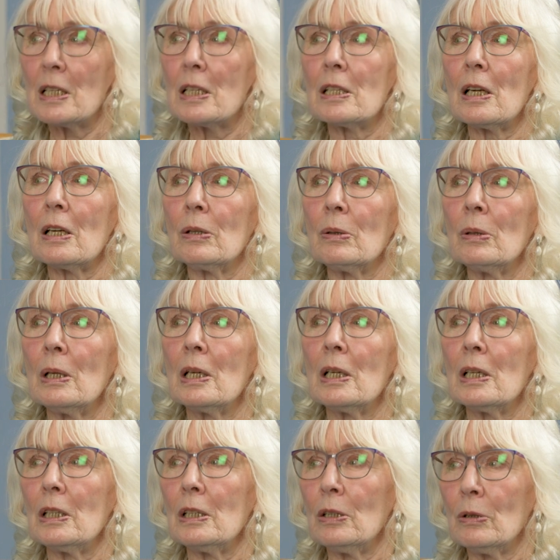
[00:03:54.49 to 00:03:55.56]
So
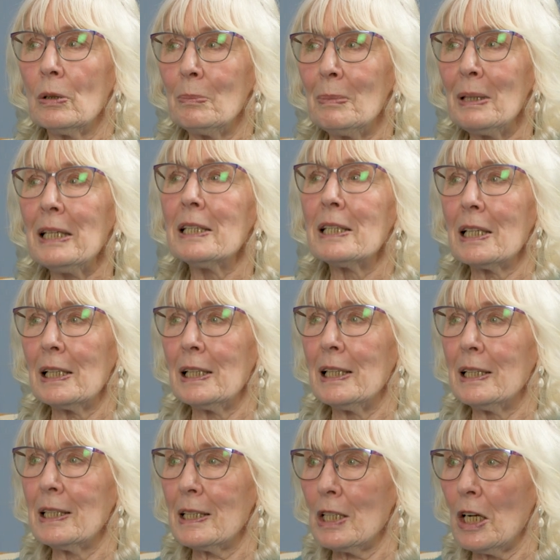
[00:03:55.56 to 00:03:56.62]
you
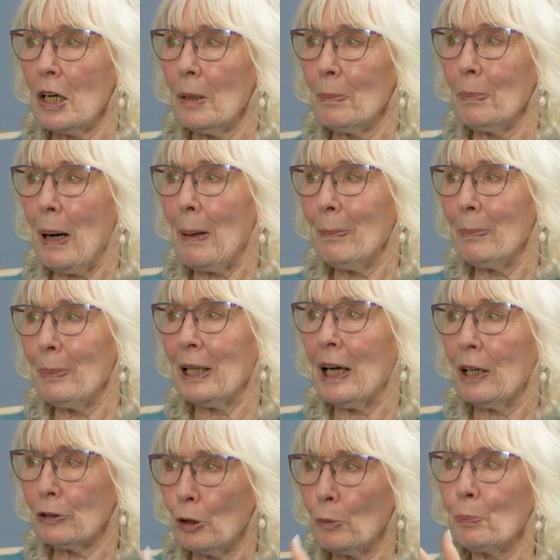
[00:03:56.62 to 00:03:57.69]
immediately start pumping
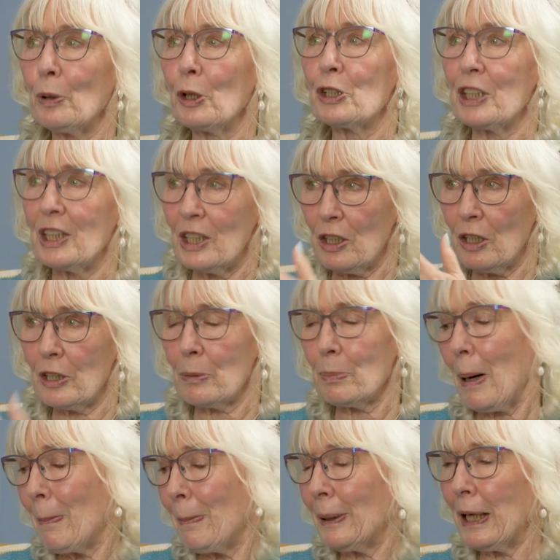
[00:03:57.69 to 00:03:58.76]
out, your body starts
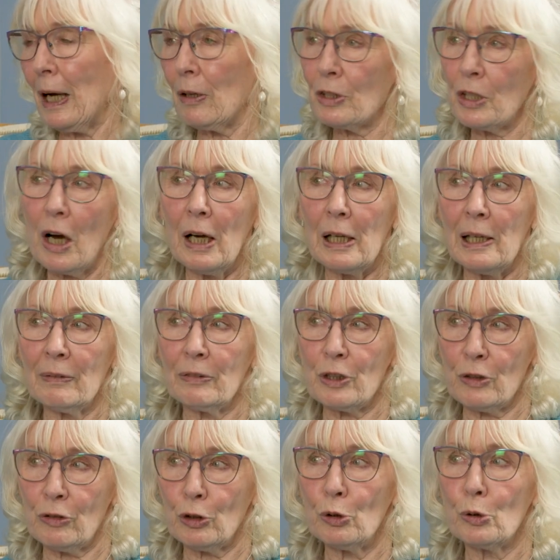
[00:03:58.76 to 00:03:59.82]
pumping out high levels of